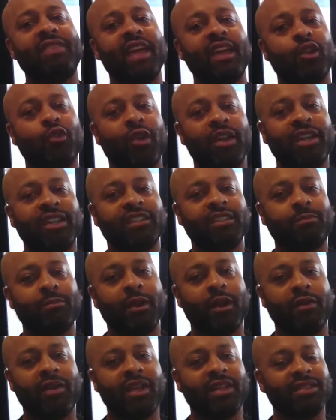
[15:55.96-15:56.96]
that great
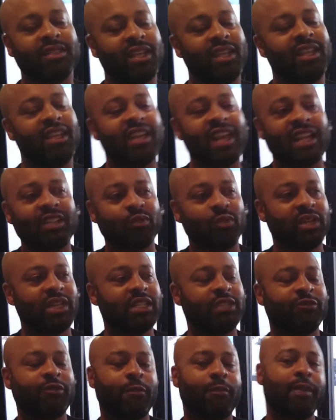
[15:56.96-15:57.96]
experience. And that's what it
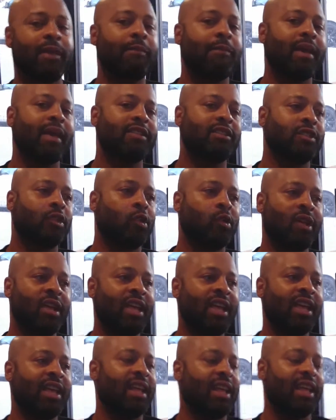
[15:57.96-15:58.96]
is for me, man. So
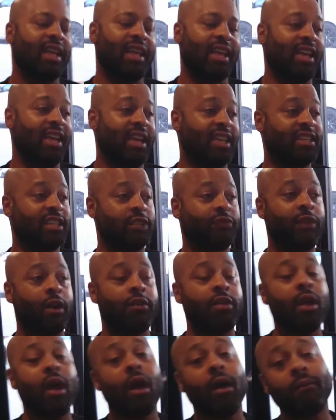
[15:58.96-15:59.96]
it's just
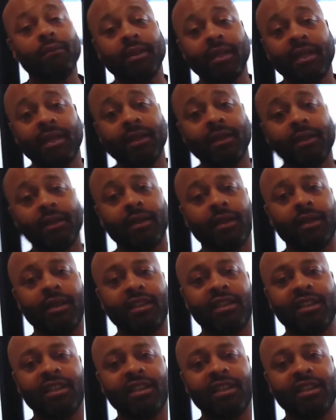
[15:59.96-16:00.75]
very humbling. It